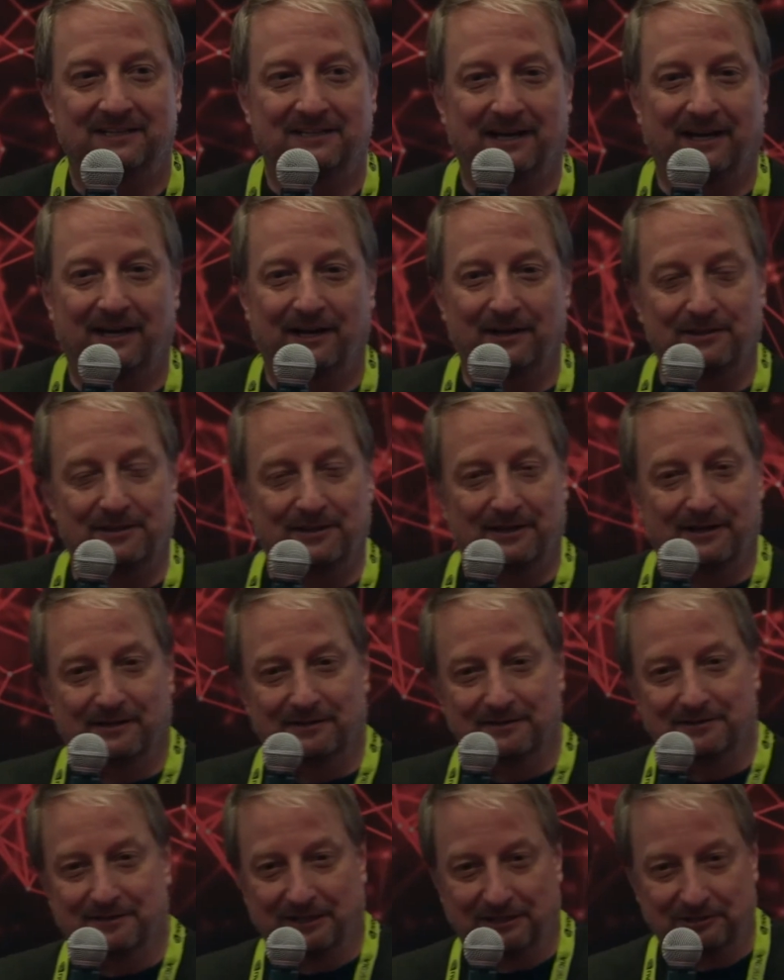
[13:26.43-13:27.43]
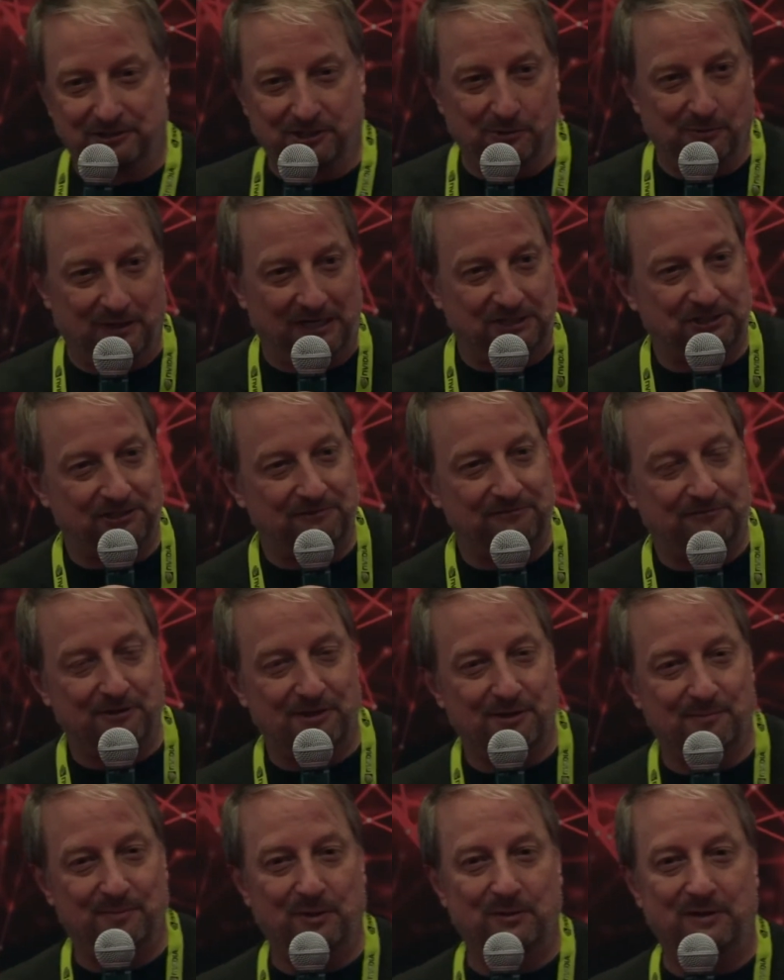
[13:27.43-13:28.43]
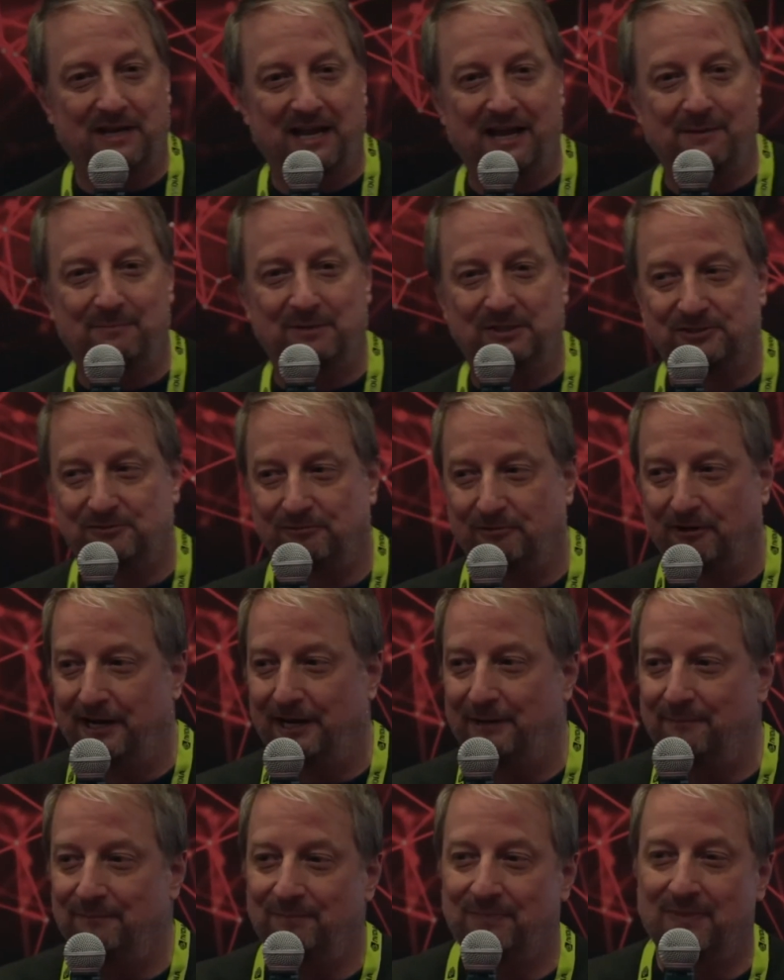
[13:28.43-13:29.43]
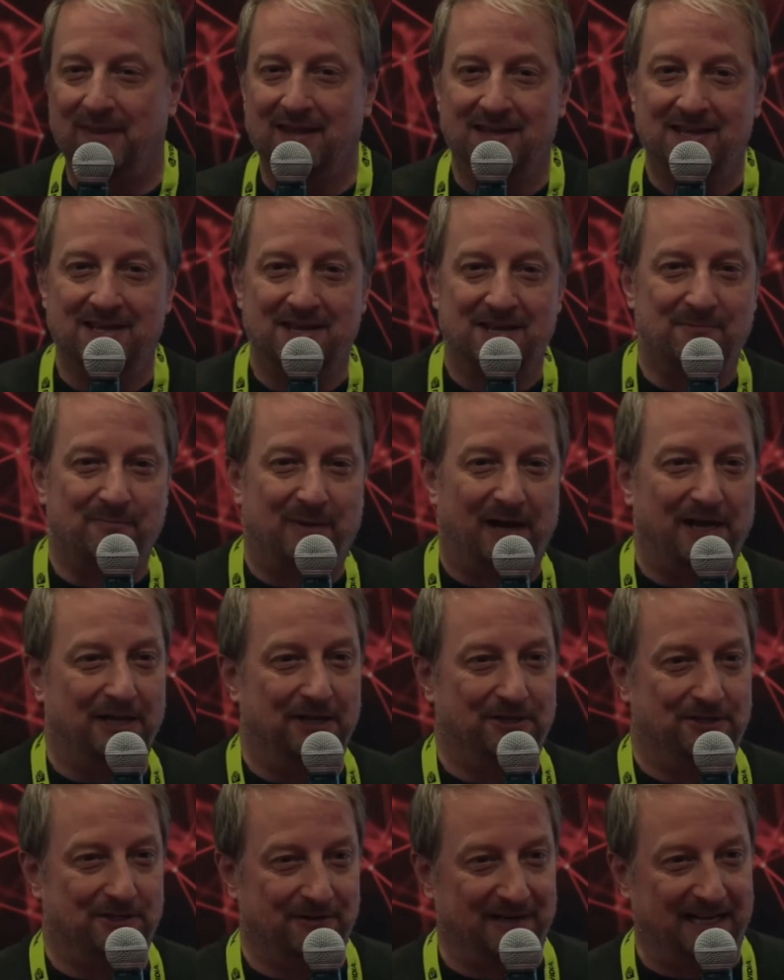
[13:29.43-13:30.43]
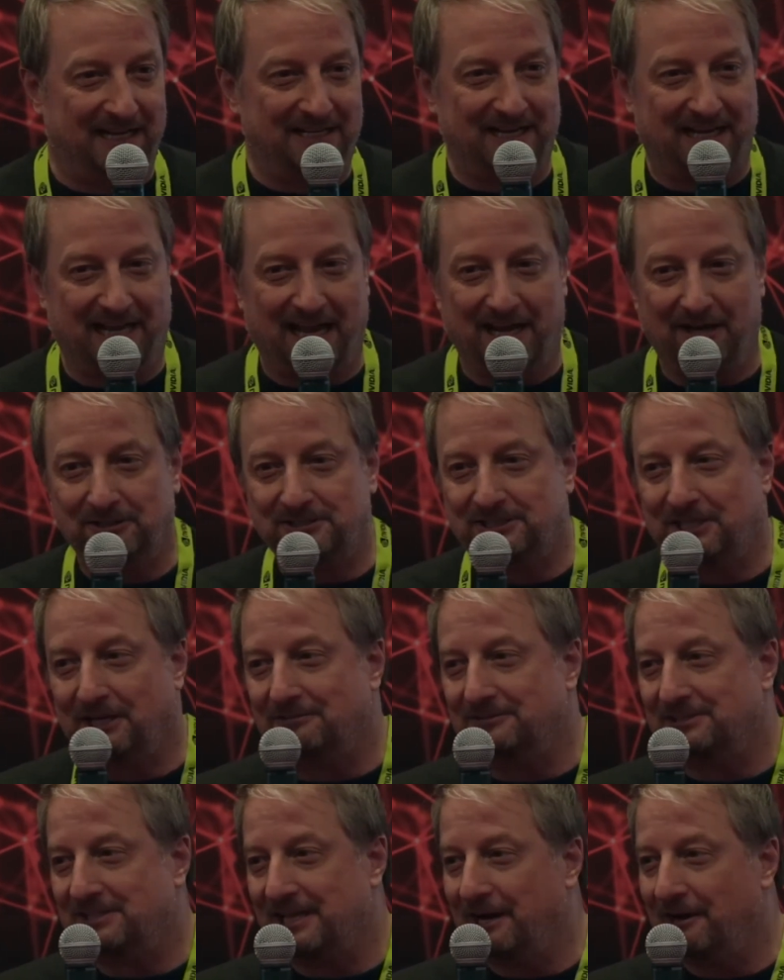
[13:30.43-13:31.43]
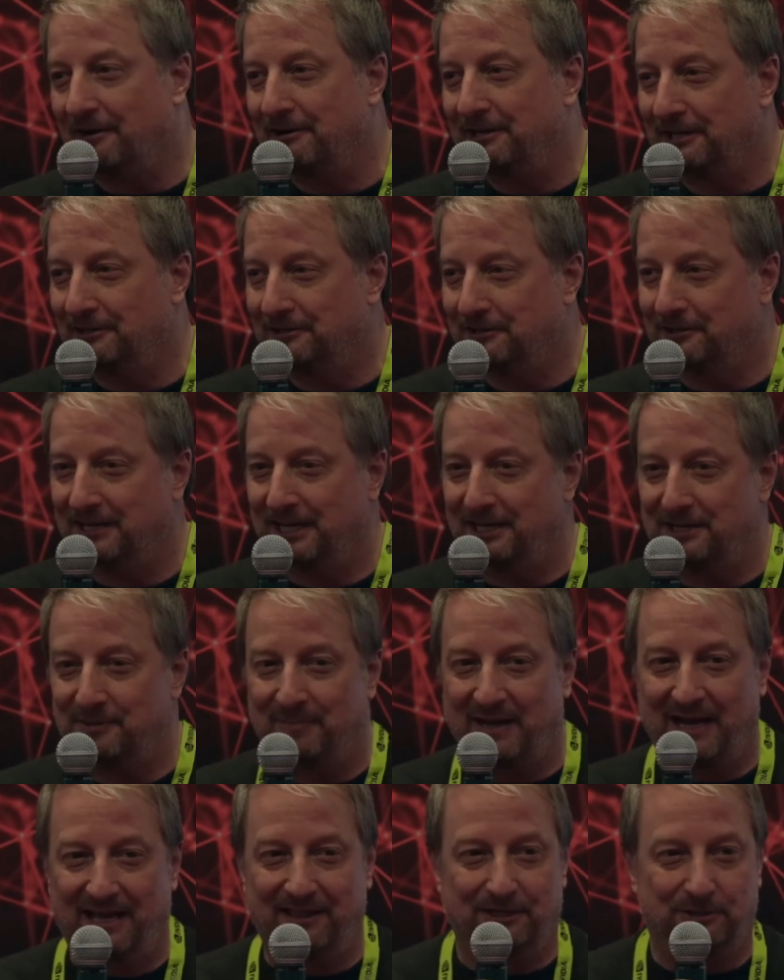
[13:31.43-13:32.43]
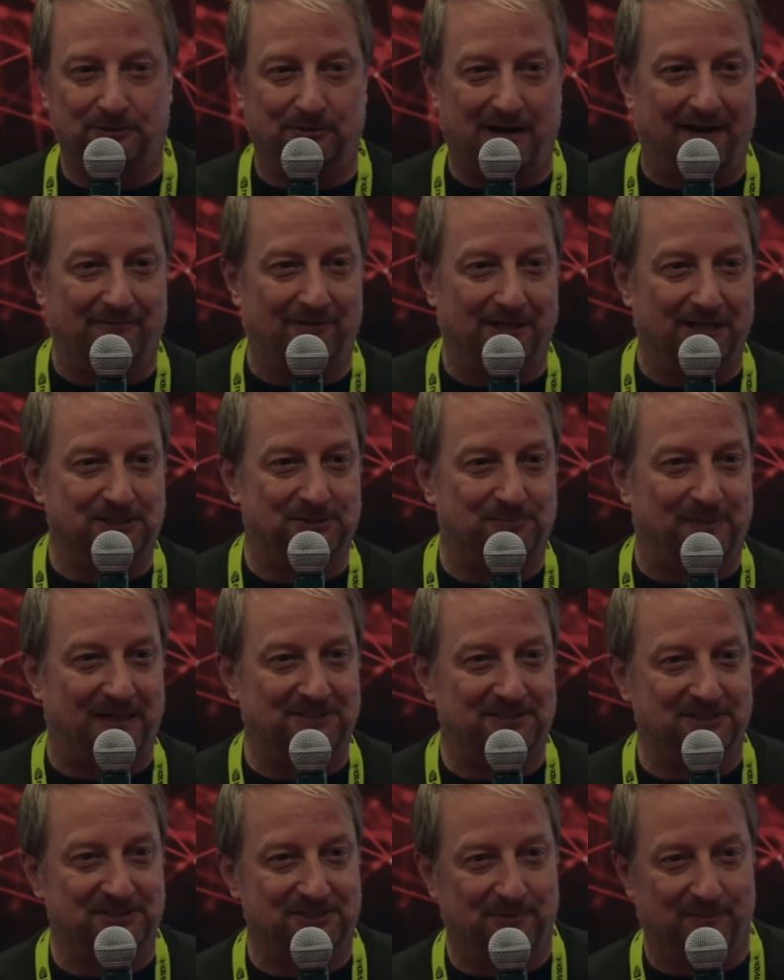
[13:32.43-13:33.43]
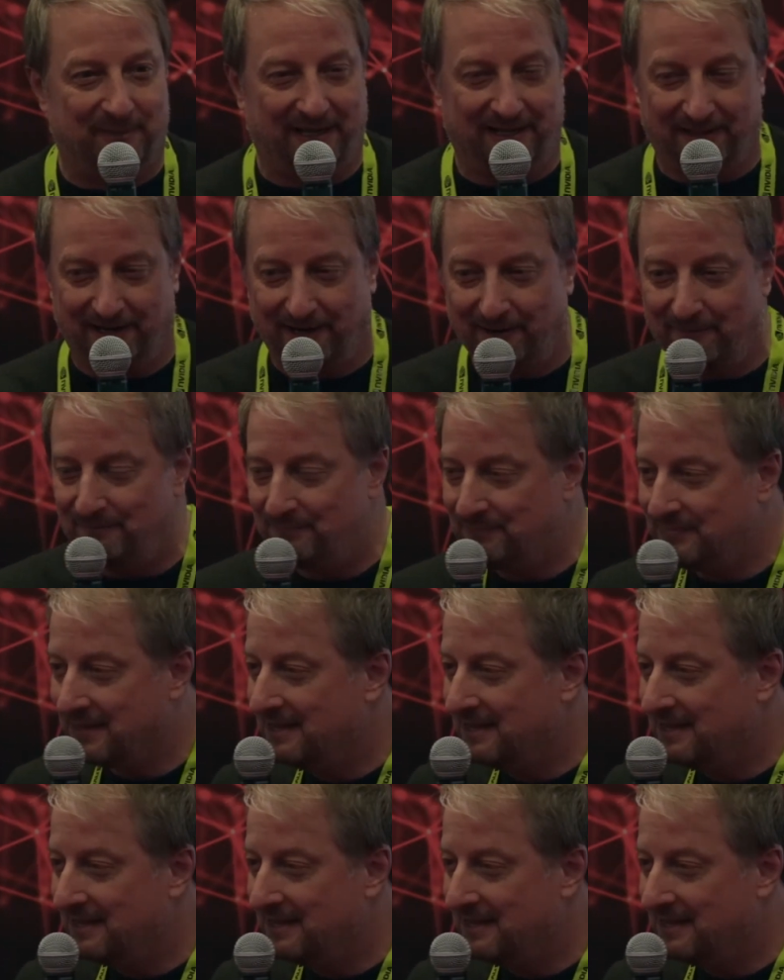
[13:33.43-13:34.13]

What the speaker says: the tuition for the boot camp is free, but you do need to get yourselves there and you do need to pay the travel expenses to be there.